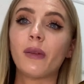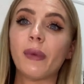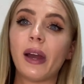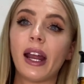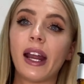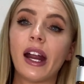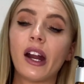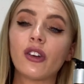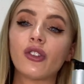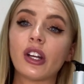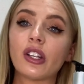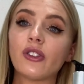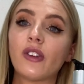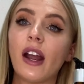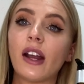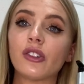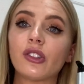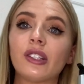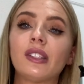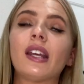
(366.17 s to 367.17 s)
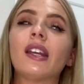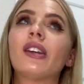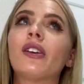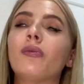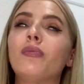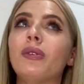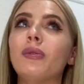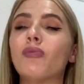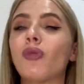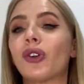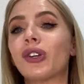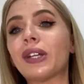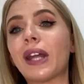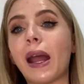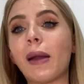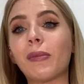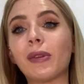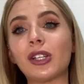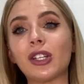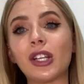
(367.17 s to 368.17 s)
My hairdresser actually said it could be more
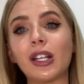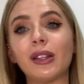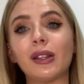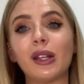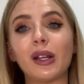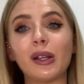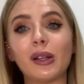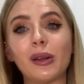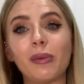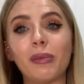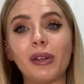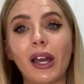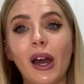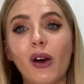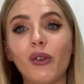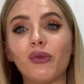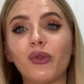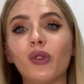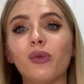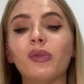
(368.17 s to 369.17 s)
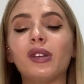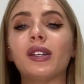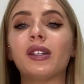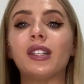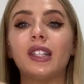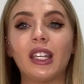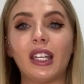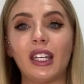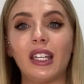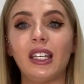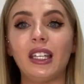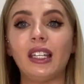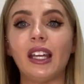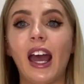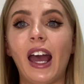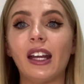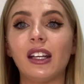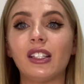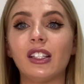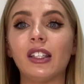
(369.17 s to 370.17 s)
damaging than it could be helpful because the heat
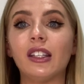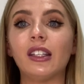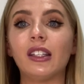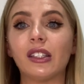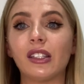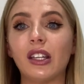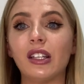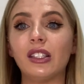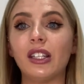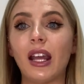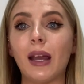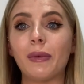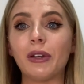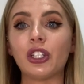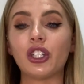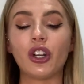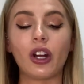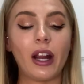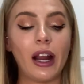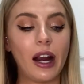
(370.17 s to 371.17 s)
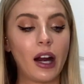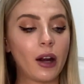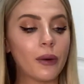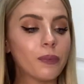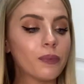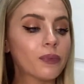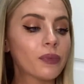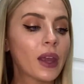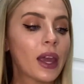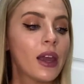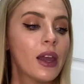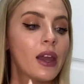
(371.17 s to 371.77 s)
added to this can damage your hair.